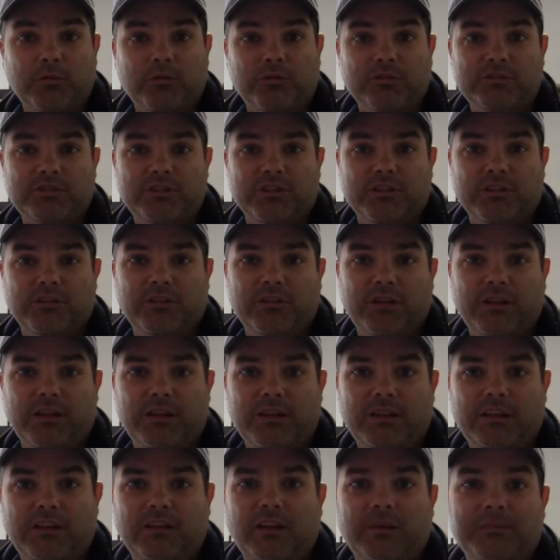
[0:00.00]
So
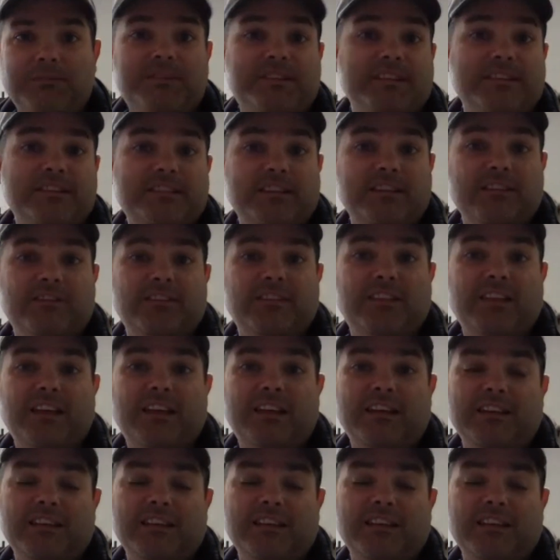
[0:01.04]
I'm sensitive to that.